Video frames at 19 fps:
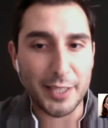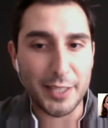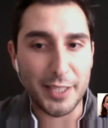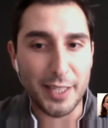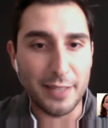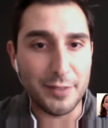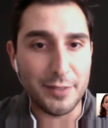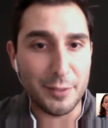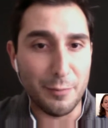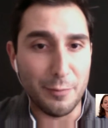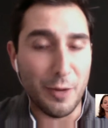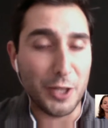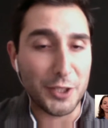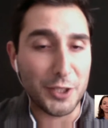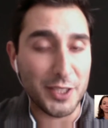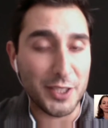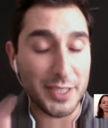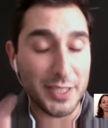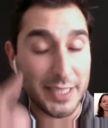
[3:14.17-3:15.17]
I actually lived in
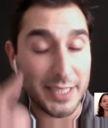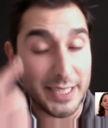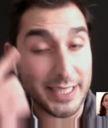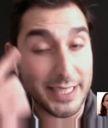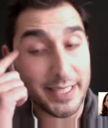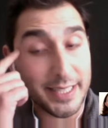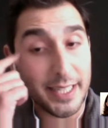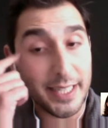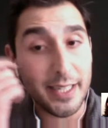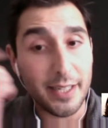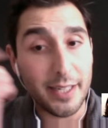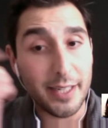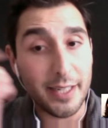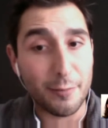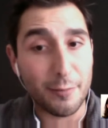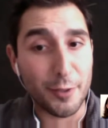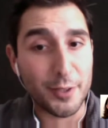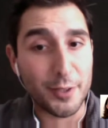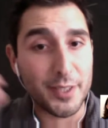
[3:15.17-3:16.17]
Washington, D.C.
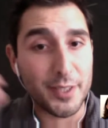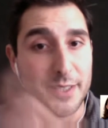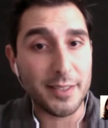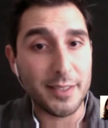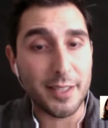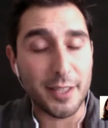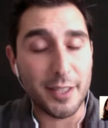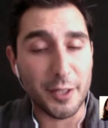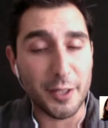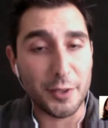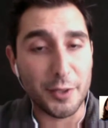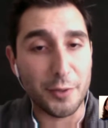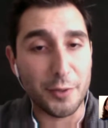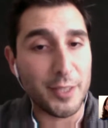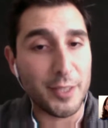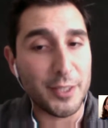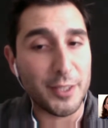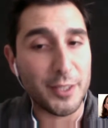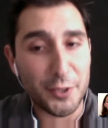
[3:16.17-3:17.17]
and worked in
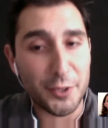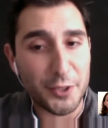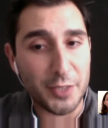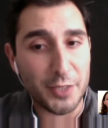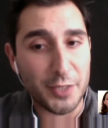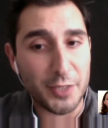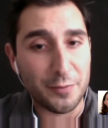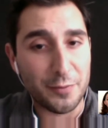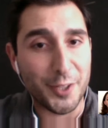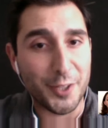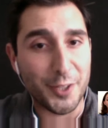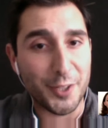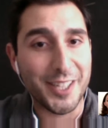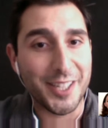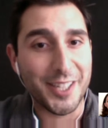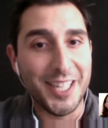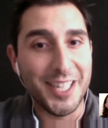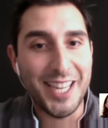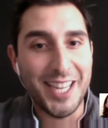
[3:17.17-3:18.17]
clinical research just for a
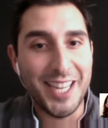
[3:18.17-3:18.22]
year.